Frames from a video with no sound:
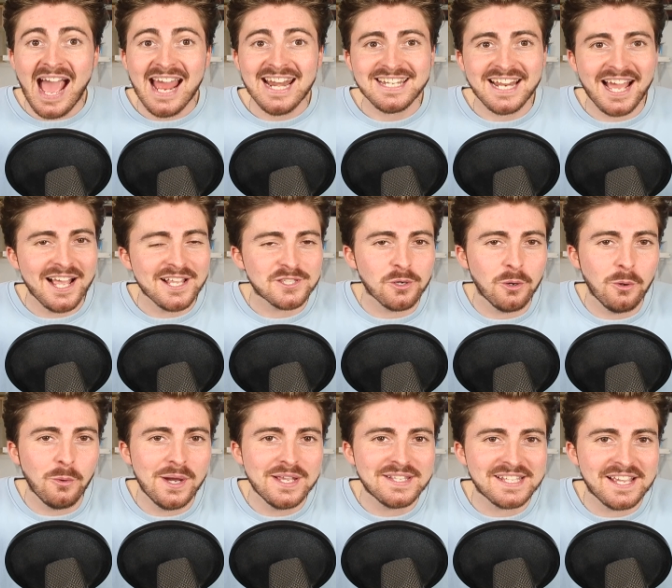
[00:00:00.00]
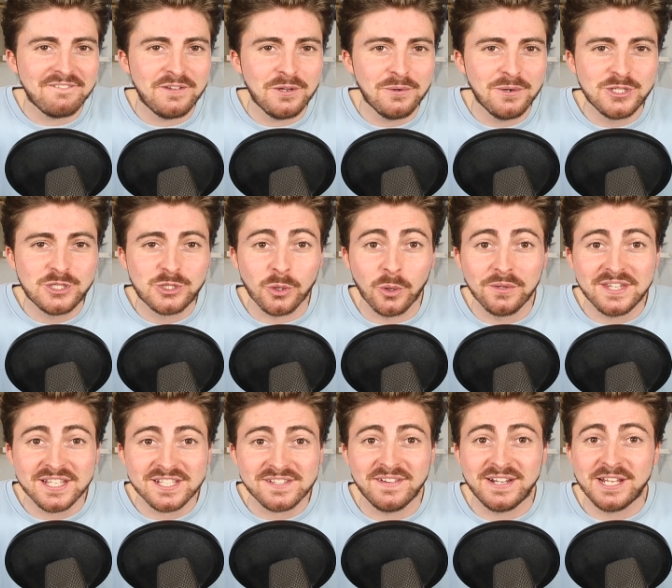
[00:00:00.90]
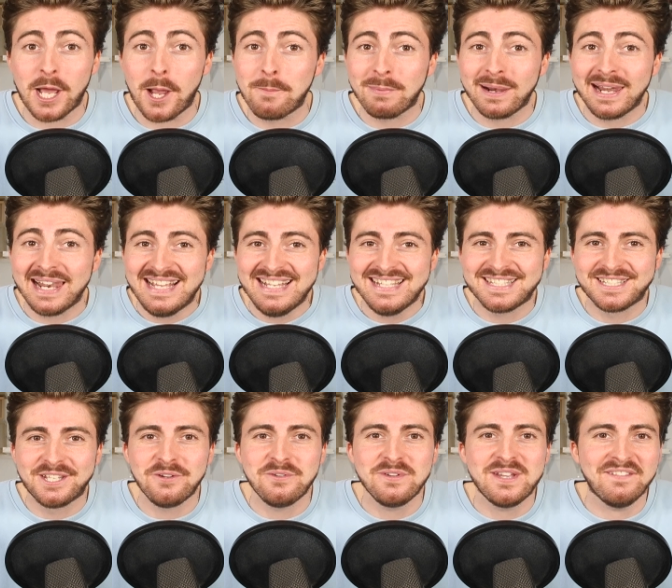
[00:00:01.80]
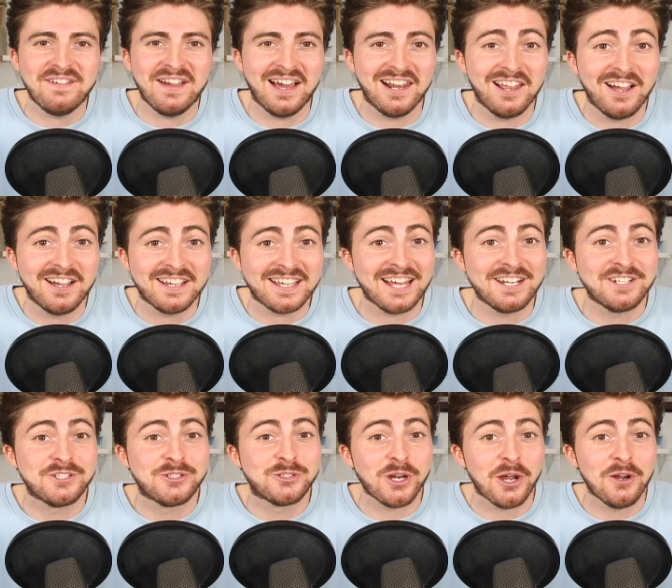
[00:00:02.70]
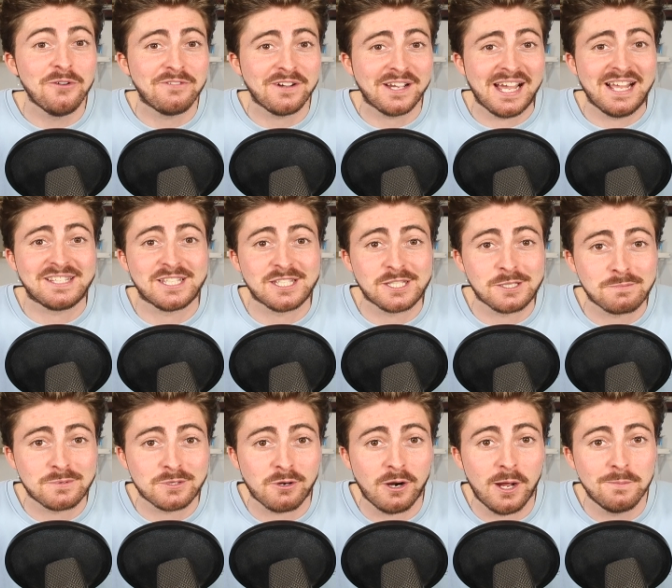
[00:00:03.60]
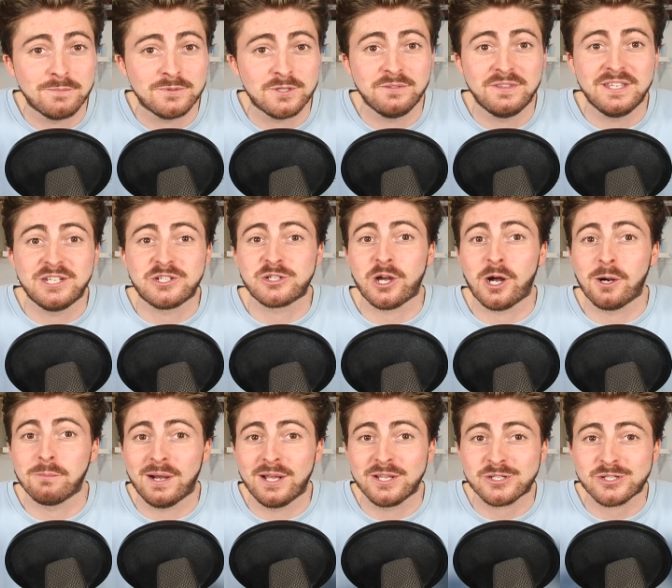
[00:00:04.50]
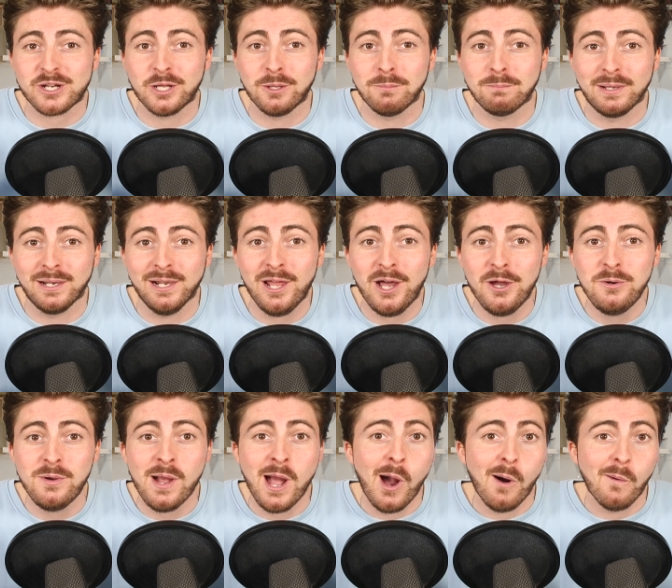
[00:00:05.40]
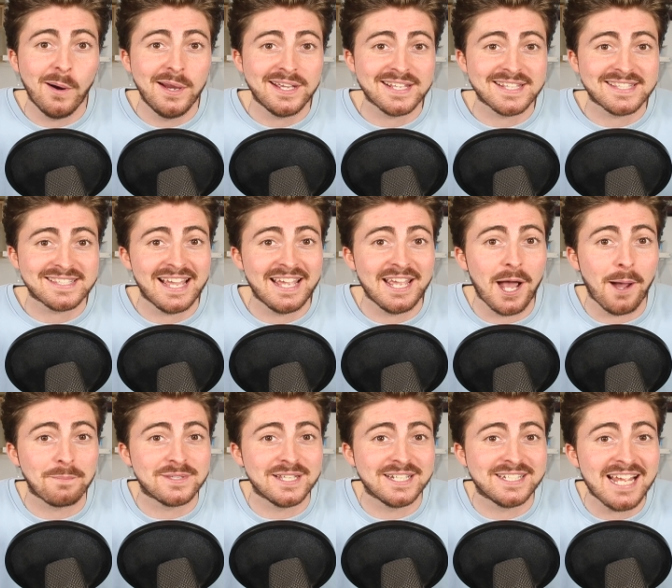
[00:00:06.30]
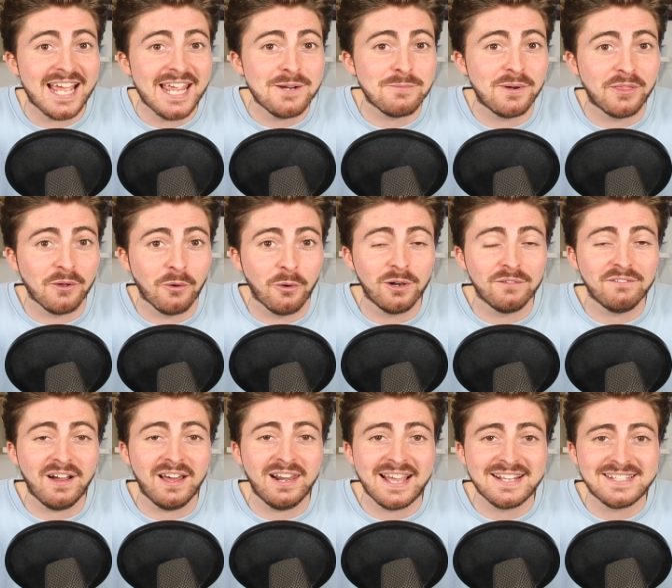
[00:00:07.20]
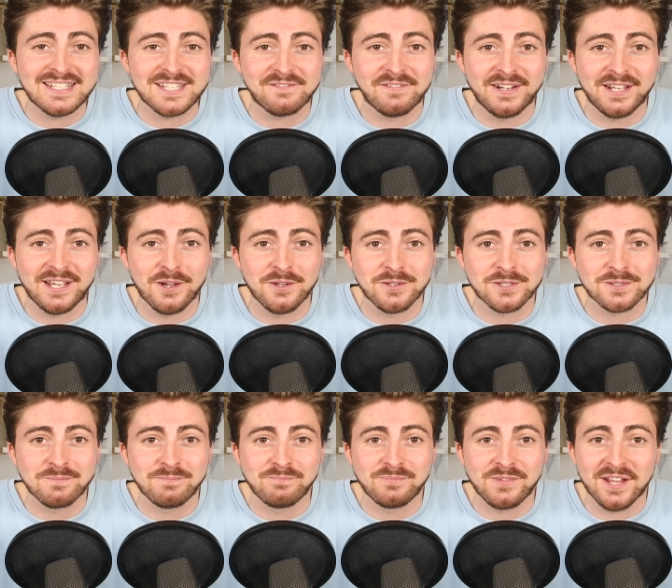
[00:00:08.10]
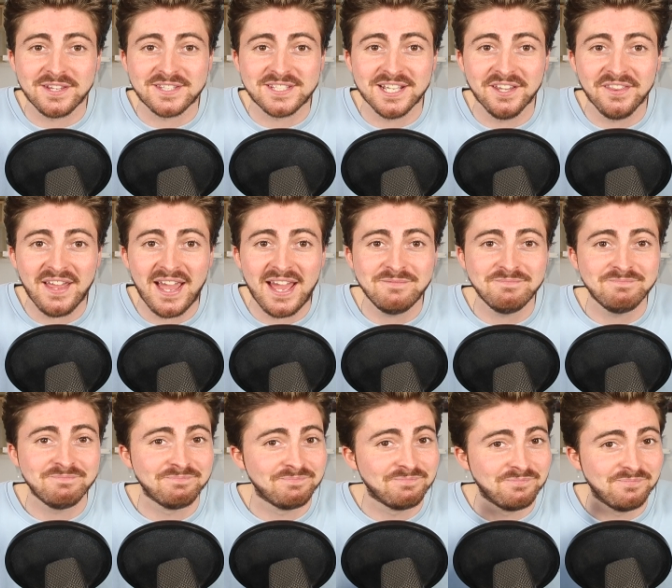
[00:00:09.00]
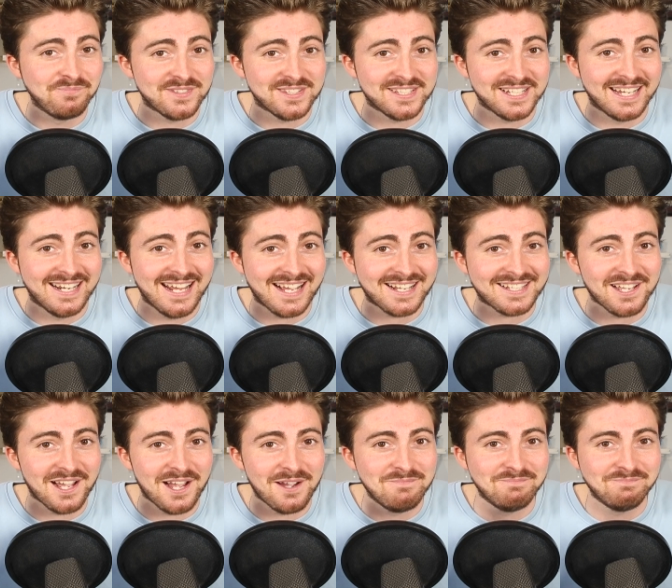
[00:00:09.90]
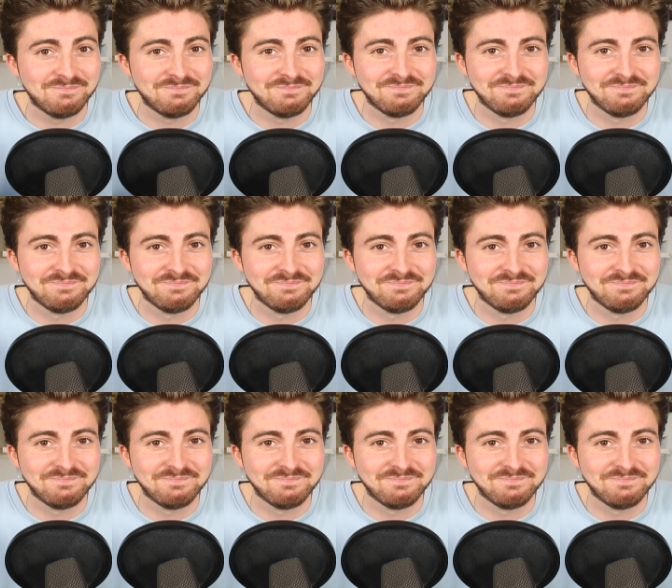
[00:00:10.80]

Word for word: And as always, if you enjoyed this video, please do give it a like, and don't forget to subscribe to the Shark Bytes channel below, where you can stay up to date with all of our latest videos. Until then, see you next time.